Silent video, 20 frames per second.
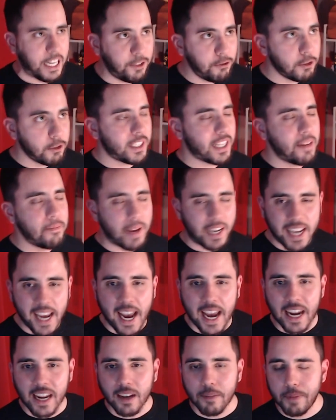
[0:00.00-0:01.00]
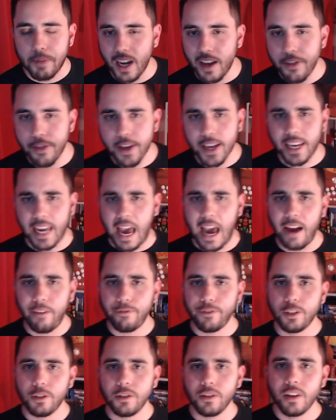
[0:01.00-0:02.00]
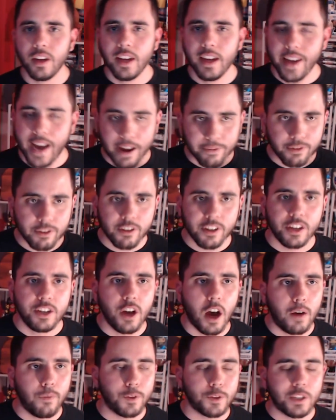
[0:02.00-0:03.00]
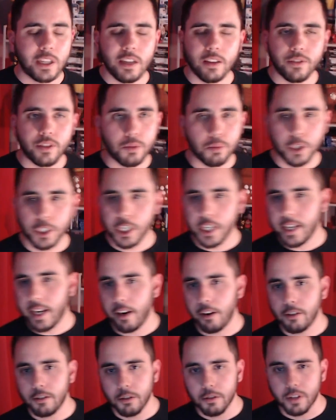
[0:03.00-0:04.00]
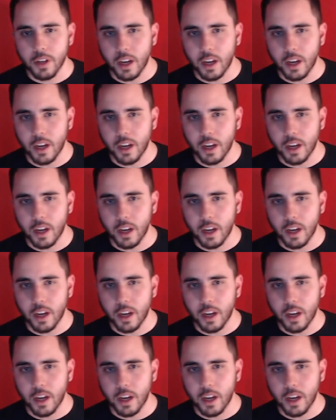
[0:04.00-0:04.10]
interesting mechanic, but I think after the novelty of switching characters